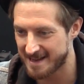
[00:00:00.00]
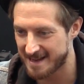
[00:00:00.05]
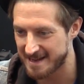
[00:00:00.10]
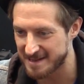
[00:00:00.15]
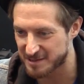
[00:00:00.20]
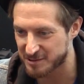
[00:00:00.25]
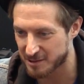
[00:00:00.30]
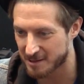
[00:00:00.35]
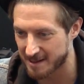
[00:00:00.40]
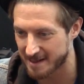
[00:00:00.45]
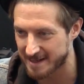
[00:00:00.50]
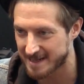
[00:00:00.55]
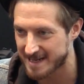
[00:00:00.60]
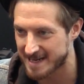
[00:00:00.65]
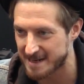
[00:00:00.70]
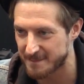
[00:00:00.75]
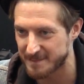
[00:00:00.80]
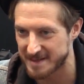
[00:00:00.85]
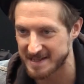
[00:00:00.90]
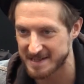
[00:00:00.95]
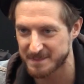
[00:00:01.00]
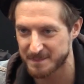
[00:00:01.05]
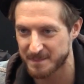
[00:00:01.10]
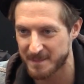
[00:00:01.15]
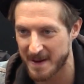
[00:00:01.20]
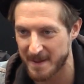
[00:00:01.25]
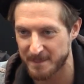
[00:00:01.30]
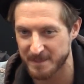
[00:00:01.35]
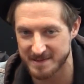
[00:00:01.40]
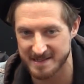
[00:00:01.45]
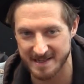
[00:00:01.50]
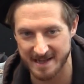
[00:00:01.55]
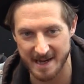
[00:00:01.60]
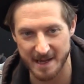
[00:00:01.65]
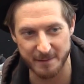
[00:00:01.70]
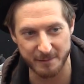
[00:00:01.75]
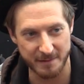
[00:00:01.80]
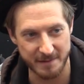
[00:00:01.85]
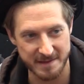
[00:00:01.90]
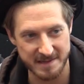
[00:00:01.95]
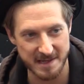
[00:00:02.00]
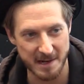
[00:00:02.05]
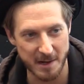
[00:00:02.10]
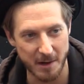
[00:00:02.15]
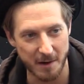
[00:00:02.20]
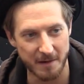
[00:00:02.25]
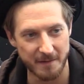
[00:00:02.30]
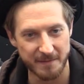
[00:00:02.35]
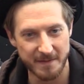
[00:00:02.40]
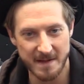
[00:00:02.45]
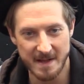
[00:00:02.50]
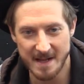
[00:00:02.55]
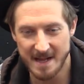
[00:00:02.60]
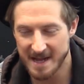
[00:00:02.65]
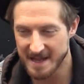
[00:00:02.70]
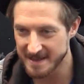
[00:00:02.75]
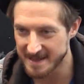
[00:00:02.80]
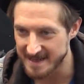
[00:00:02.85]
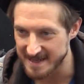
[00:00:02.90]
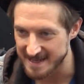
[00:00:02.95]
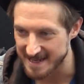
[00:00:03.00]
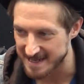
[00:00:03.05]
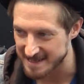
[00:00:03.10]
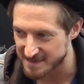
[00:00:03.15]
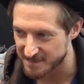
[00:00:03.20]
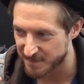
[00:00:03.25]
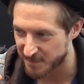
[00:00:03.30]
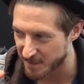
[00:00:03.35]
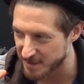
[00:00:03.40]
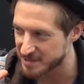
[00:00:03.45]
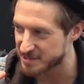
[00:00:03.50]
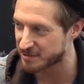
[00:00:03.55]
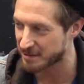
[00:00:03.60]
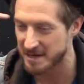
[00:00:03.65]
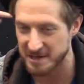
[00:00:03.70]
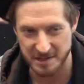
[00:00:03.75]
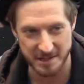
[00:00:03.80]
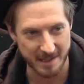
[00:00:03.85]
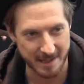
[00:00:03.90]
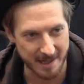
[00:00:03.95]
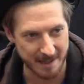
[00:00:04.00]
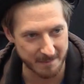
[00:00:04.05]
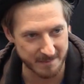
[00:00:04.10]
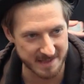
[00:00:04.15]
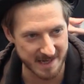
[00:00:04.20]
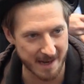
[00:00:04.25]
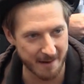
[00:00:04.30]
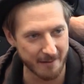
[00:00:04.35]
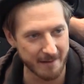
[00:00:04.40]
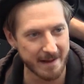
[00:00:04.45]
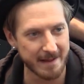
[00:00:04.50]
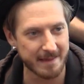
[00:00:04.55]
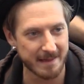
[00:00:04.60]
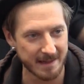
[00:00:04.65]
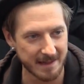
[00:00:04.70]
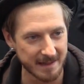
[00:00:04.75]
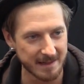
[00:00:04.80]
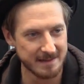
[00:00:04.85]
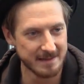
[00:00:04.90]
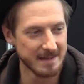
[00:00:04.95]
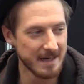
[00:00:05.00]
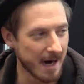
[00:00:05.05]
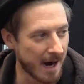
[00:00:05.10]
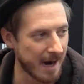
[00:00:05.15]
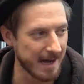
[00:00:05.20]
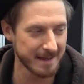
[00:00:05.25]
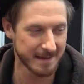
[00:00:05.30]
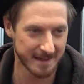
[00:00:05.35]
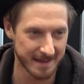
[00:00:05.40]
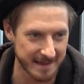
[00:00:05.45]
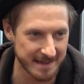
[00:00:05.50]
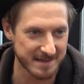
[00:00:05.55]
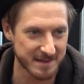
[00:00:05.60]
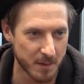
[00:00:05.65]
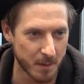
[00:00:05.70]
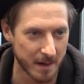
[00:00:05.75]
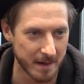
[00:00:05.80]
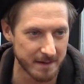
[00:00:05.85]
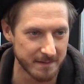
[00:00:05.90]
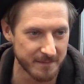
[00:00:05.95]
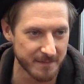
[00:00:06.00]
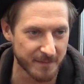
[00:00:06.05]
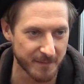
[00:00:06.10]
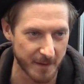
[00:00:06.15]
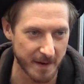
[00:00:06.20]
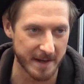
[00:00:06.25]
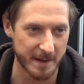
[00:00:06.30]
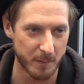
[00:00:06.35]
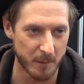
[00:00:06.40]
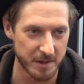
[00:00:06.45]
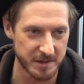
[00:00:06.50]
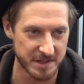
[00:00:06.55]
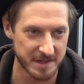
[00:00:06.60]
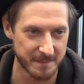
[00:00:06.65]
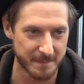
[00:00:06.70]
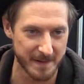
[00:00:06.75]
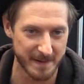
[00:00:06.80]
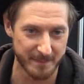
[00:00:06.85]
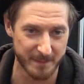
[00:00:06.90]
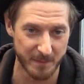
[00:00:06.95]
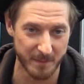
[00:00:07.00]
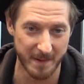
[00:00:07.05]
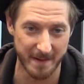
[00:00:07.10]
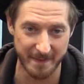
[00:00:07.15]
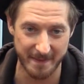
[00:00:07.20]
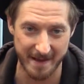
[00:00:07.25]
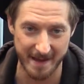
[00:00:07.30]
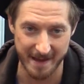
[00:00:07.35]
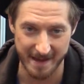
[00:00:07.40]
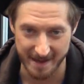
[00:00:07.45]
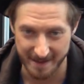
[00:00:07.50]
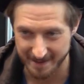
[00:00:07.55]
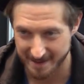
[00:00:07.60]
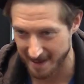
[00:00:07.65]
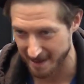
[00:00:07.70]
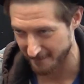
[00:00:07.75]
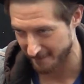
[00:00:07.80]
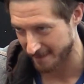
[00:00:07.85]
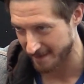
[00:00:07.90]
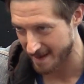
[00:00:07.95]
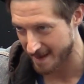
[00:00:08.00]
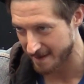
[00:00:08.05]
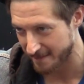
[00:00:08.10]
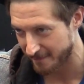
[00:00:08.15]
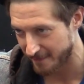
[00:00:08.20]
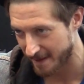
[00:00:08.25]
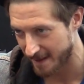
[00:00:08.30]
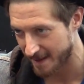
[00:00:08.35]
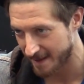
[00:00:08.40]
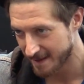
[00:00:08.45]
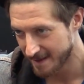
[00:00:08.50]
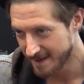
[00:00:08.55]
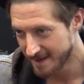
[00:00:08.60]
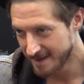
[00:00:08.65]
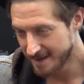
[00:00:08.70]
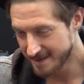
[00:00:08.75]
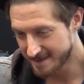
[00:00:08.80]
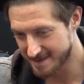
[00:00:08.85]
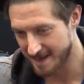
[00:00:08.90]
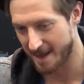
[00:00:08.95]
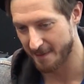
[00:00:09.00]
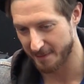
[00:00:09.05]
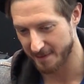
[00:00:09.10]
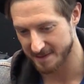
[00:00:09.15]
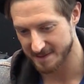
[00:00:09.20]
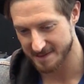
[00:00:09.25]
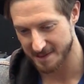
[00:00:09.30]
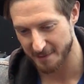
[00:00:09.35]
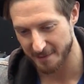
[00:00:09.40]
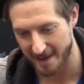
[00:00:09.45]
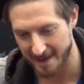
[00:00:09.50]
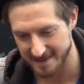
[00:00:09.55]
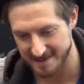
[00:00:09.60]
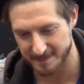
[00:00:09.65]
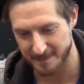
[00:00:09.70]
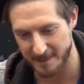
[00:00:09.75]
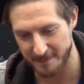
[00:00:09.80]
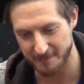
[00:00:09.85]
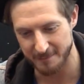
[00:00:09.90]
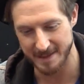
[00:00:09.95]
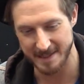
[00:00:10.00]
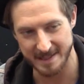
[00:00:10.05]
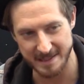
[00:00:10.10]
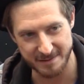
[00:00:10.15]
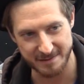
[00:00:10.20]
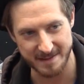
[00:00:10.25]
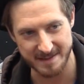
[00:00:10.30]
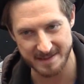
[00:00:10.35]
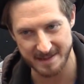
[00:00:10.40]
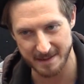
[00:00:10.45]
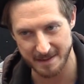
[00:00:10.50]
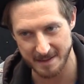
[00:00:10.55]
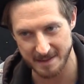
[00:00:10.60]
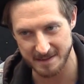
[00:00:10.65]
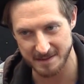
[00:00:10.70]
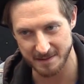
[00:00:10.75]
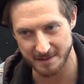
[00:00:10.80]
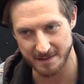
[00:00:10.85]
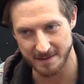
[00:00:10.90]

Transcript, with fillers: he's trying to keep these people together, and there's a lot of his frustration comes out. I think it's quite funny watching people when they're kind of at the end of their tether, so that's been a really interesting thing